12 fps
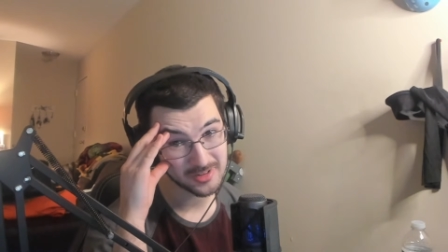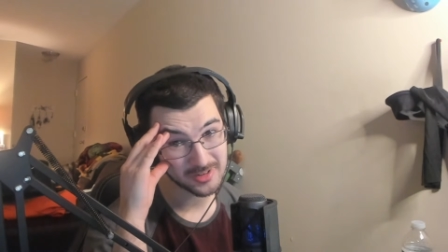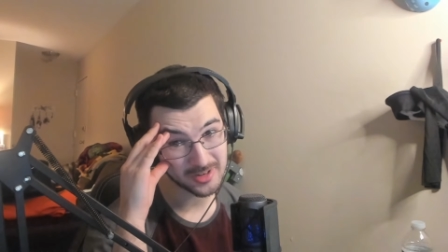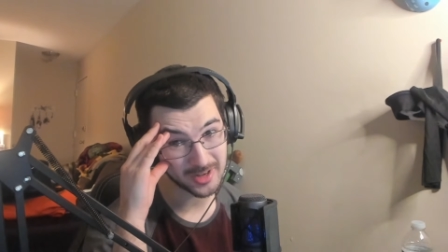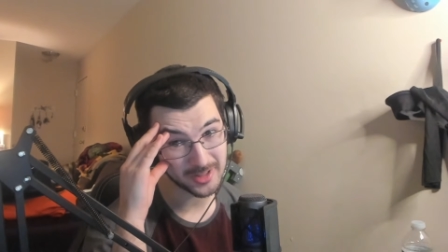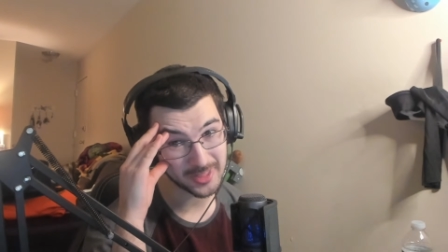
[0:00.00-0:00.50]

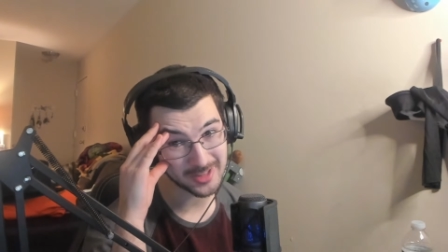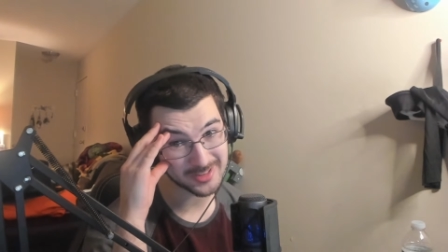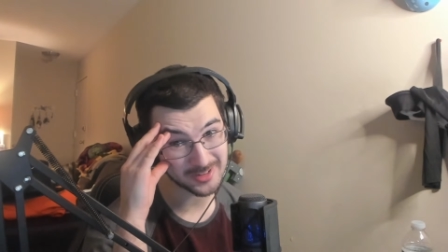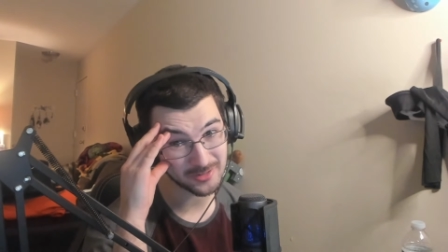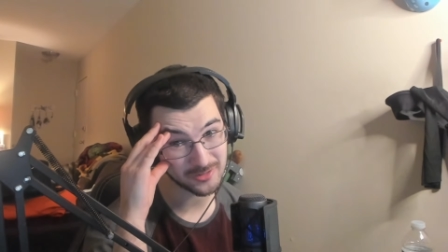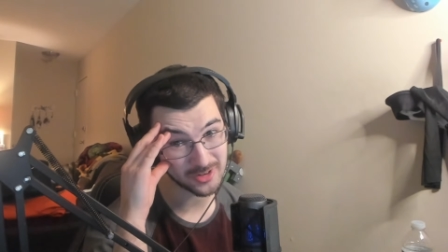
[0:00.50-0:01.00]
God, that's so
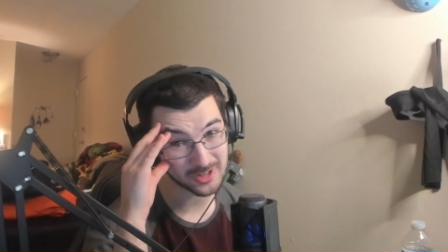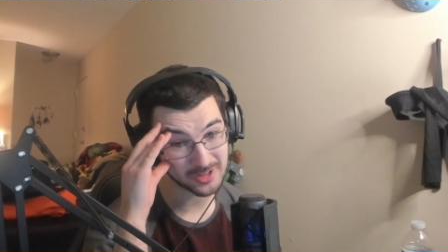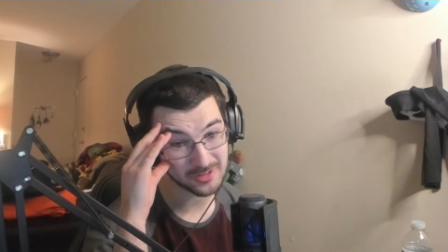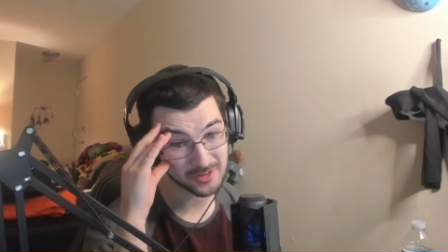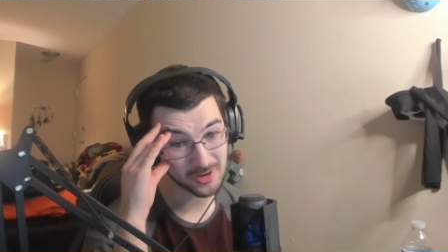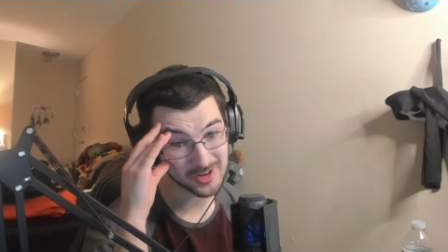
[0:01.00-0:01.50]
fucking
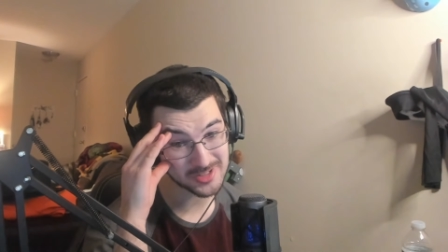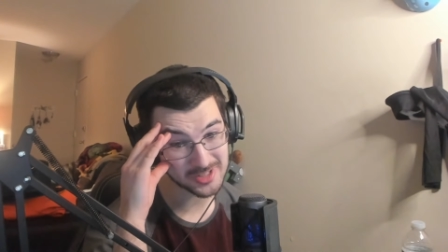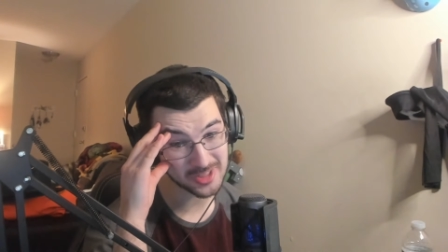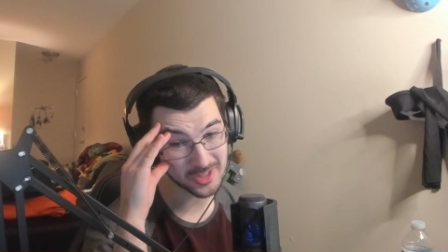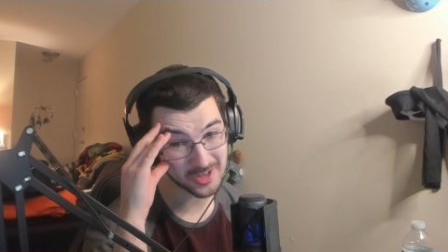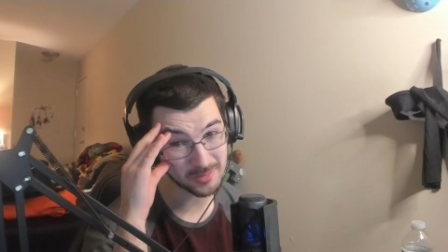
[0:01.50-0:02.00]
crazy
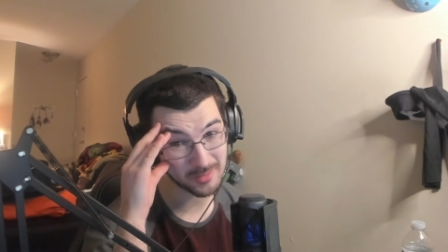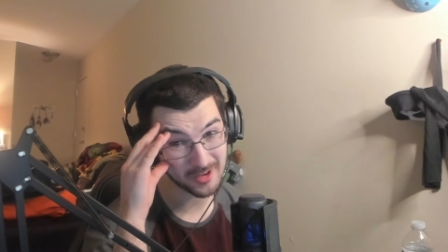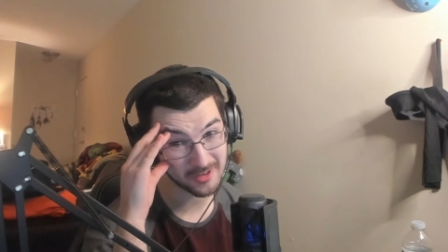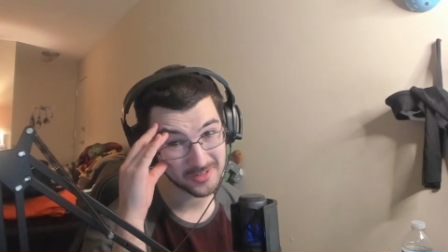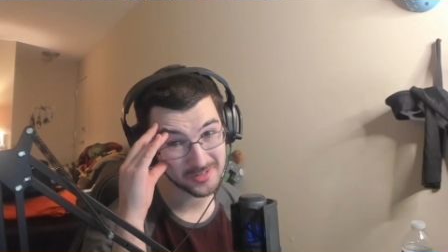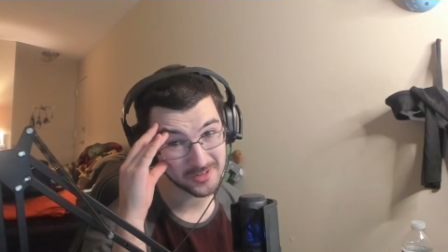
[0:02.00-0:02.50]
to think about.
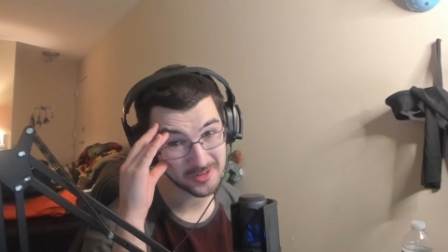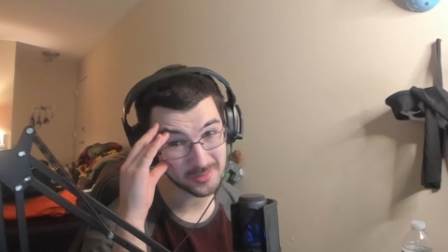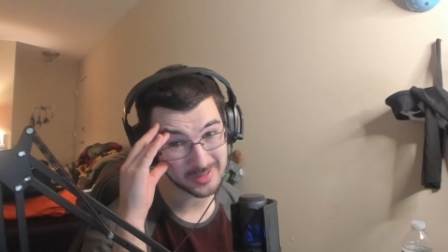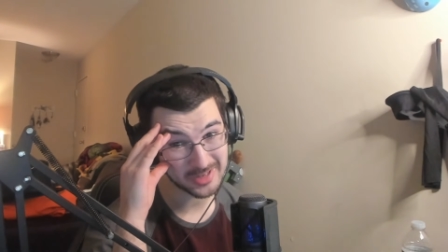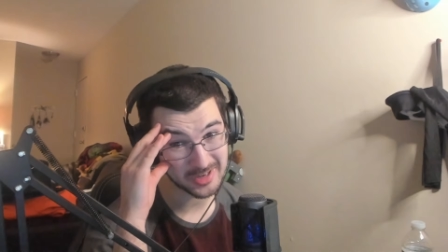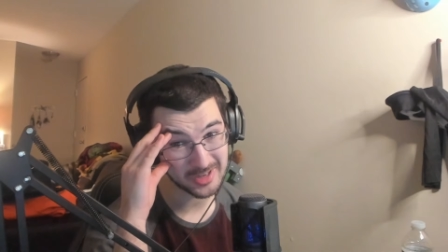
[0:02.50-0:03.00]
Oh my
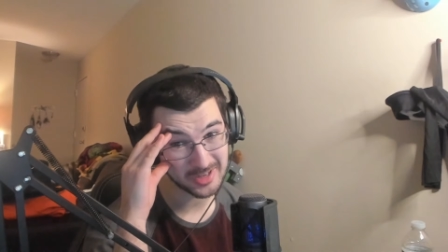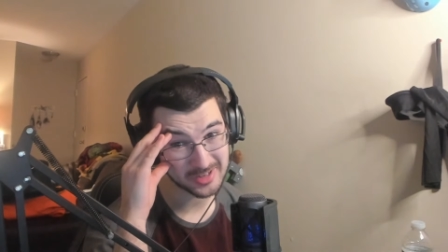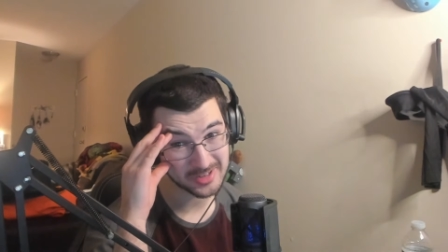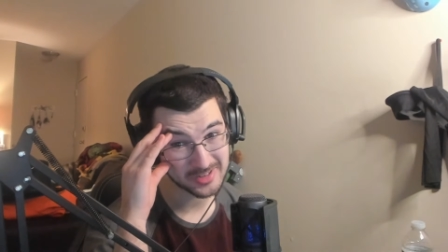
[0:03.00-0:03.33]
god.